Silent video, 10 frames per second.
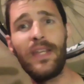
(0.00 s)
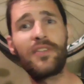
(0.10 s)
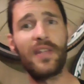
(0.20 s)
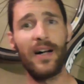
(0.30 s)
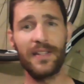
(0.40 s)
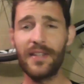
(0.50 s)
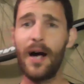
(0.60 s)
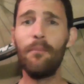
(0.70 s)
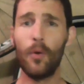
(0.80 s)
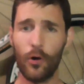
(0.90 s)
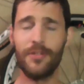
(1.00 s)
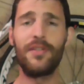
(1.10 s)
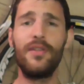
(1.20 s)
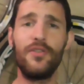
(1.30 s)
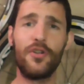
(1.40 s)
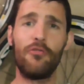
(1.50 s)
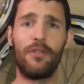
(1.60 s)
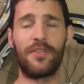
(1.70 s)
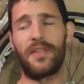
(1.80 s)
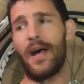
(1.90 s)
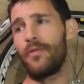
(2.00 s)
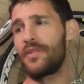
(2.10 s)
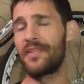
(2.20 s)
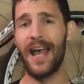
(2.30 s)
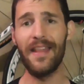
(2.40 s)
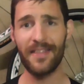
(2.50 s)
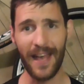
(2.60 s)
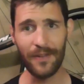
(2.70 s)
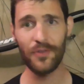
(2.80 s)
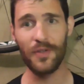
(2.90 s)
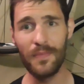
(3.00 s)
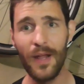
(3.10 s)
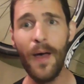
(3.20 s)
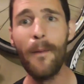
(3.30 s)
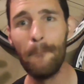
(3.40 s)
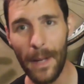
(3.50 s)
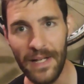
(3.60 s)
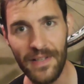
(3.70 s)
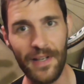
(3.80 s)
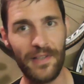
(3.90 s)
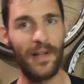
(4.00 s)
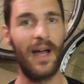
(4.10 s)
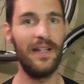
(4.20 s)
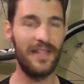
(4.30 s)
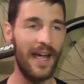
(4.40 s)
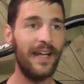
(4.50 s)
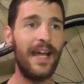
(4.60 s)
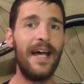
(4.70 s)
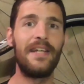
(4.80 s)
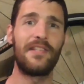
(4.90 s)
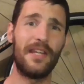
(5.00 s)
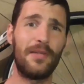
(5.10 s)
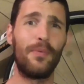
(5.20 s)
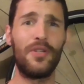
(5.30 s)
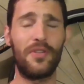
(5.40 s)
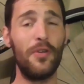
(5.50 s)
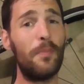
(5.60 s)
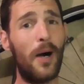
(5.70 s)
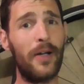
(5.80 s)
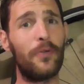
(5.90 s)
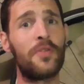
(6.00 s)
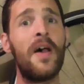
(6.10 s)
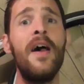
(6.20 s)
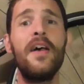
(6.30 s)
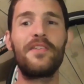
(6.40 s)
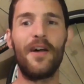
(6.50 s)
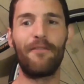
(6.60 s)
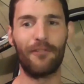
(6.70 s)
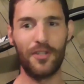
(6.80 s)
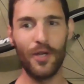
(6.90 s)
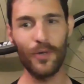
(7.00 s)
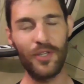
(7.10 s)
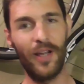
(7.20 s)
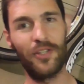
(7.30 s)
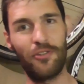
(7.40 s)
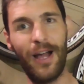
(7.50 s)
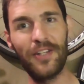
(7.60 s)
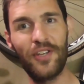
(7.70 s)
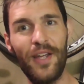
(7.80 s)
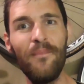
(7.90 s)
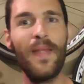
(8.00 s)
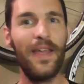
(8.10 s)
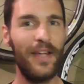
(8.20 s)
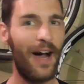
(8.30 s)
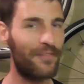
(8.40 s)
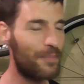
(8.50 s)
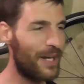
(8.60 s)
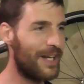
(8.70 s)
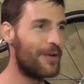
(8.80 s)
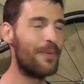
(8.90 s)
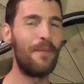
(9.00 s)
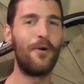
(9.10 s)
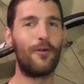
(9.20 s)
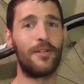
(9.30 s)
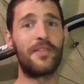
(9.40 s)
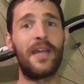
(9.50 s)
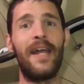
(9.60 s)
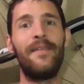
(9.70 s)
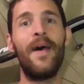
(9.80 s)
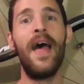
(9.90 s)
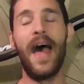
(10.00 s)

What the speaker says: You're starting to come more into the endurance now. It's 10,000 meters, okay? 10k, 6.2 miles. So for a suicide strategy, you have to be a little bit more insane.